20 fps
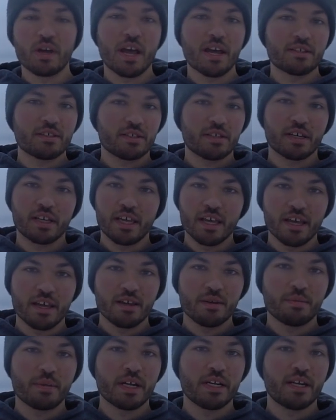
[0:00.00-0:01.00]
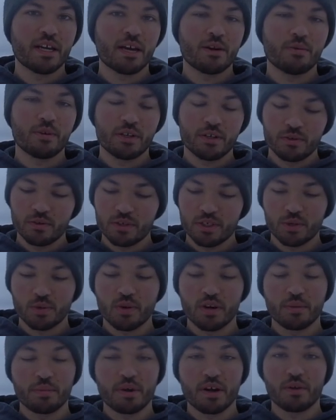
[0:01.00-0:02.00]
As a kid, my dad would use
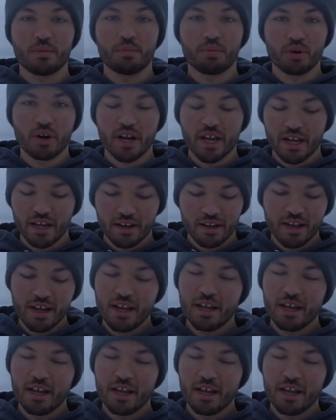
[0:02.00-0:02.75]
twenty pound braid.